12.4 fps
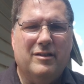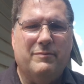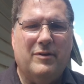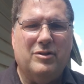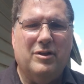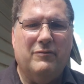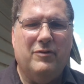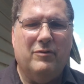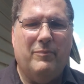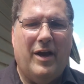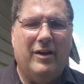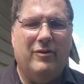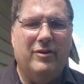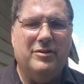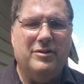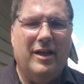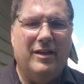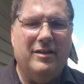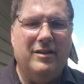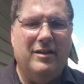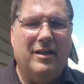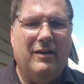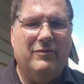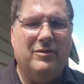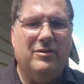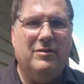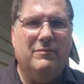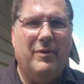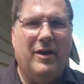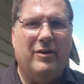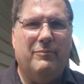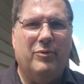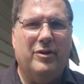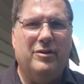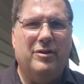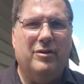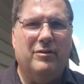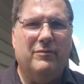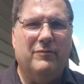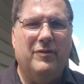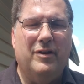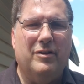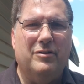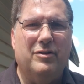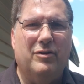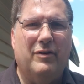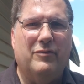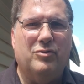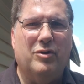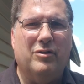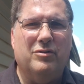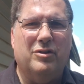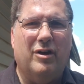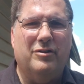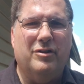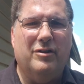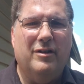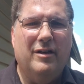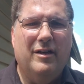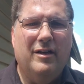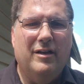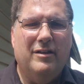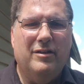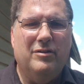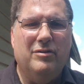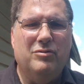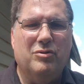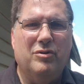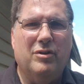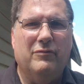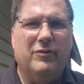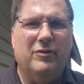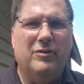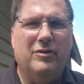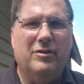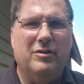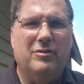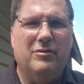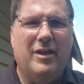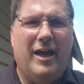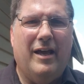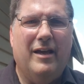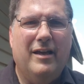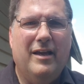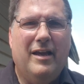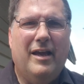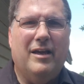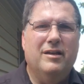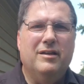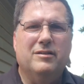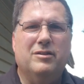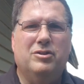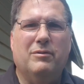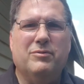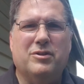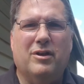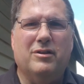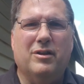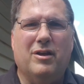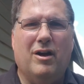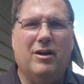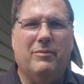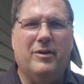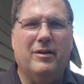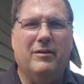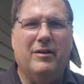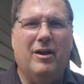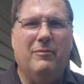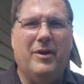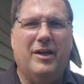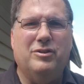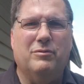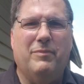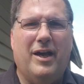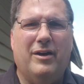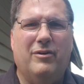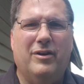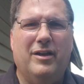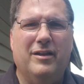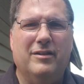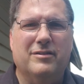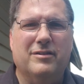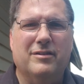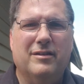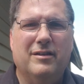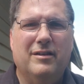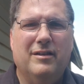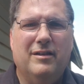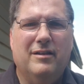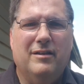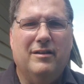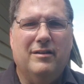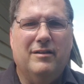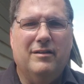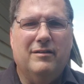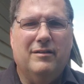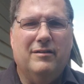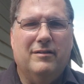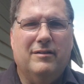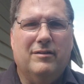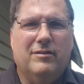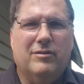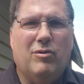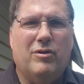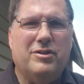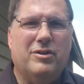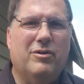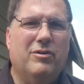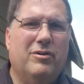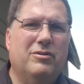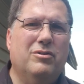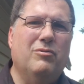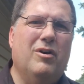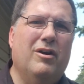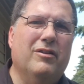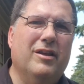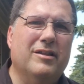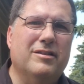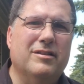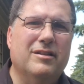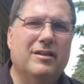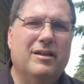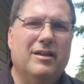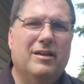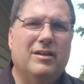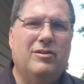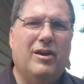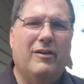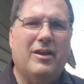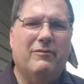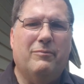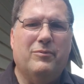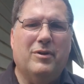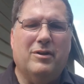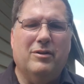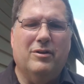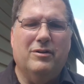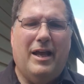especially if your battery is dead and you need to have a battery put into your vehicle and you don't have a trickle charger. You can use your EcoFlow unit to do that, to jumpstart the car depending on how bad your battery is. Of course, in order to do all this, you have to have a particular